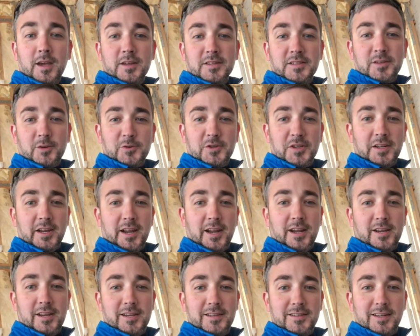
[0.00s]
So
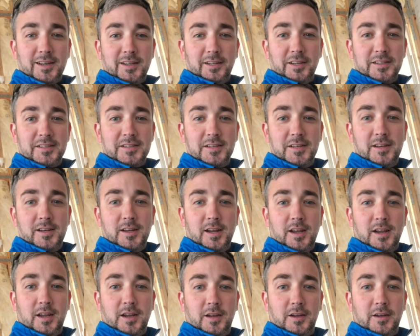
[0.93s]
today is a lesson
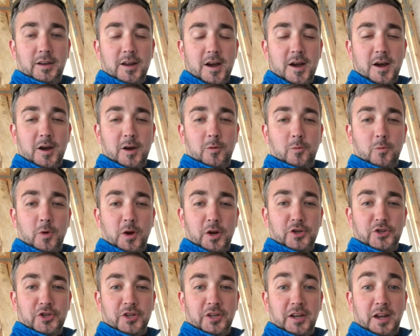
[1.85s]
in why
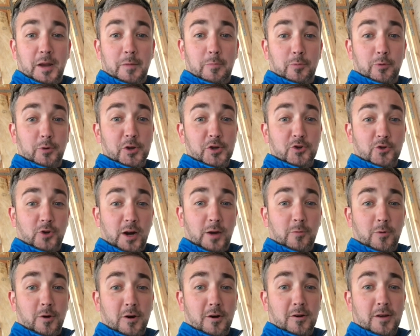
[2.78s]
you should get a
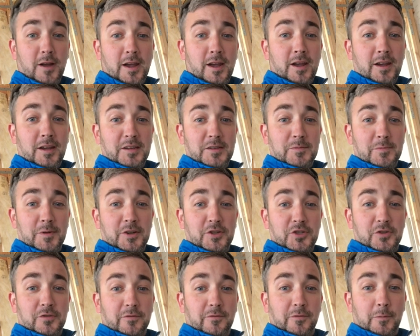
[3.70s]
pre-drywall
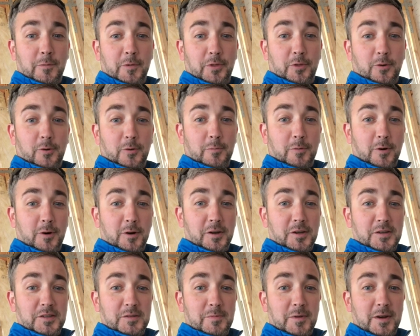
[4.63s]
inspection from a
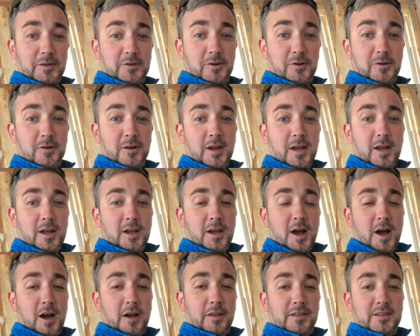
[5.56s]
third-party inspector.
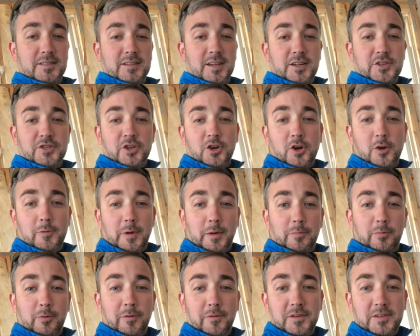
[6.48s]
This is actually a home I
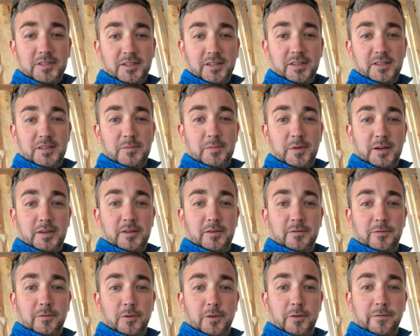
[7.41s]
previously
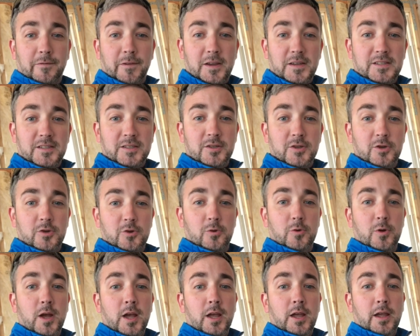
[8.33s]
inspected for the phase
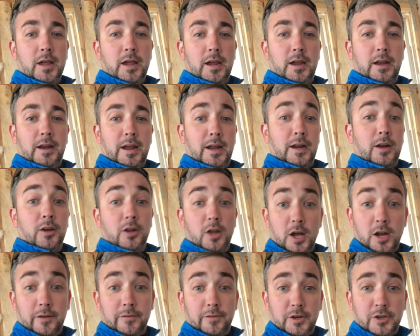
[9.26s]
two and had a
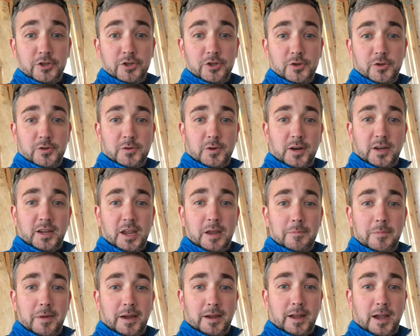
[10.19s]
lot of issues, so I
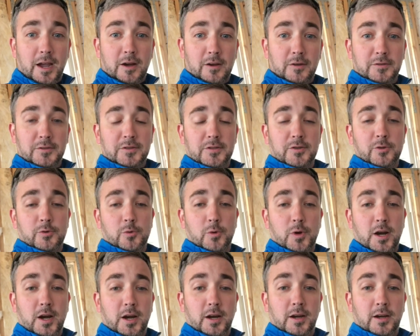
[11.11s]
came back out to